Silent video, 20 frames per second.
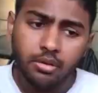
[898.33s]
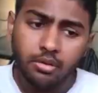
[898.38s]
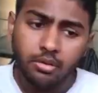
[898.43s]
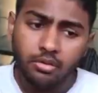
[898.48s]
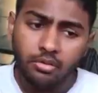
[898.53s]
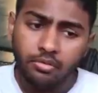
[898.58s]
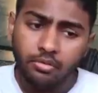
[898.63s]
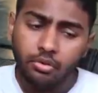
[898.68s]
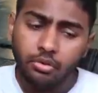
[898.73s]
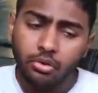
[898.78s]

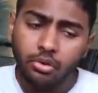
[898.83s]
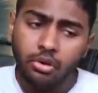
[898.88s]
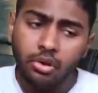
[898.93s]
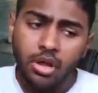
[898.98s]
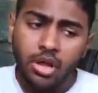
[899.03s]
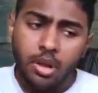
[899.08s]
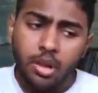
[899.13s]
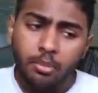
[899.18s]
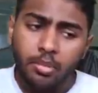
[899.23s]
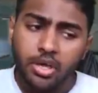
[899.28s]
4,
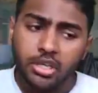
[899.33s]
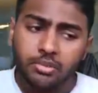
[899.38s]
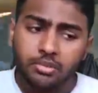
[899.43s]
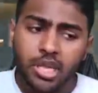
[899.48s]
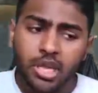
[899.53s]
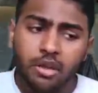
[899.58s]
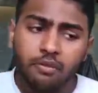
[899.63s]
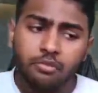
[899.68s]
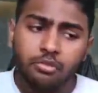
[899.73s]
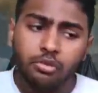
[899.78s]
but
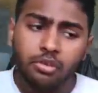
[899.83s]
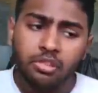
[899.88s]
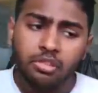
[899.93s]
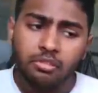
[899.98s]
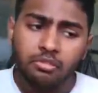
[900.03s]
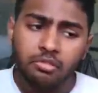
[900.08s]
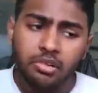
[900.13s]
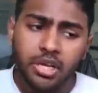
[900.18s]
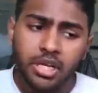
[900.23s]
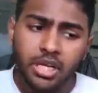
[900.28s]
down forward
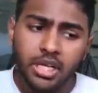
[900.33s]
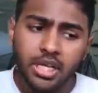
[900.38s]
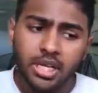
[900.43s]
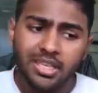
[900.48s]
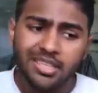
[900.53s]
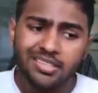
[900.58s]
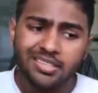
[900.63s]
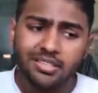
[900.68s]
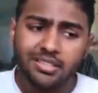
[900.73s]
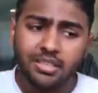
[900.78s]
3
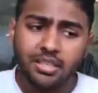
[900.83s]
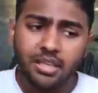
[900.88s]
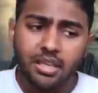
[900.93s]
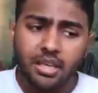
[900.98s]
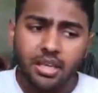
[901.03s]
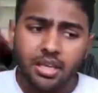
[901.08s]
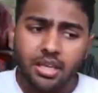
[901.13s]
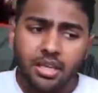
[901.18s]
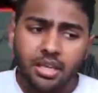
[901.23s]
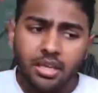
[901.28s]
is
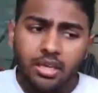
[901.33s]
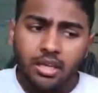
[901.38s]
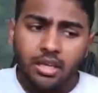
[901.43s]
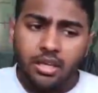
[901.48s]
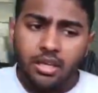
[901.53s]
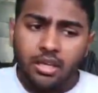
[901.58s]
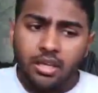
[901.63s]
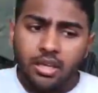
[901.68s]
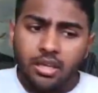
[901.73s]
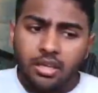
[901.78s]

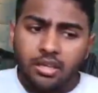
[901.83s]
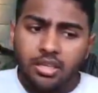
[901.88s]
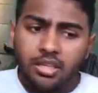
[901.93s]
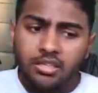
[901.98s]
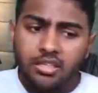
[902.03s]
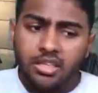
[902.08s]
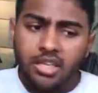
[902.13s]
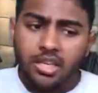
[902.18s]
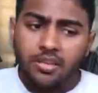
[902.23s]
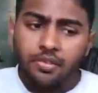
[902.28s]

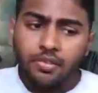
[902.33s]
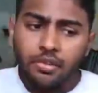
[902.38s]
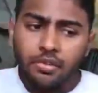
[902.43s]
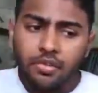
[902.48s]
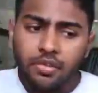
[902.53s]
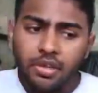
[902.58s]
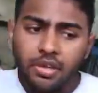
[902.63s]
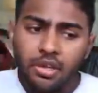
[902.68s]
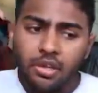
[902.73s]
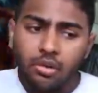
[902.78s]
Doesn't give you
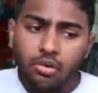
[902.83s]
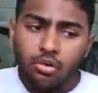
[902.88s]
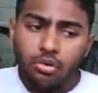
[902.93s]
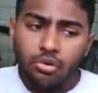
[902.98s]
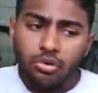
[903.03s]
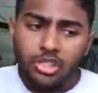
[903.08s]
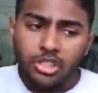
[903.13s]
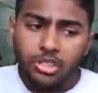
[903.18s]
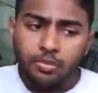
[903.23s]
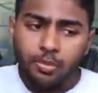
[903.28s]
the
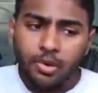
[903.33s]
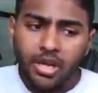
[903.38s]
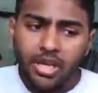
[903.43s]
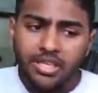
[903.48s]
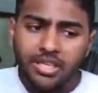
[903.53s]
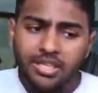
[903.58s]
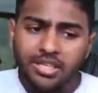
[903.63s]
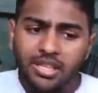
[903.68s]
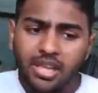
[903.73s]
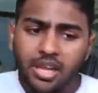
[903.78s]
launch, but it's
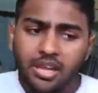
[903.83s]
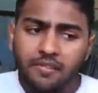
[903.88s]
slightly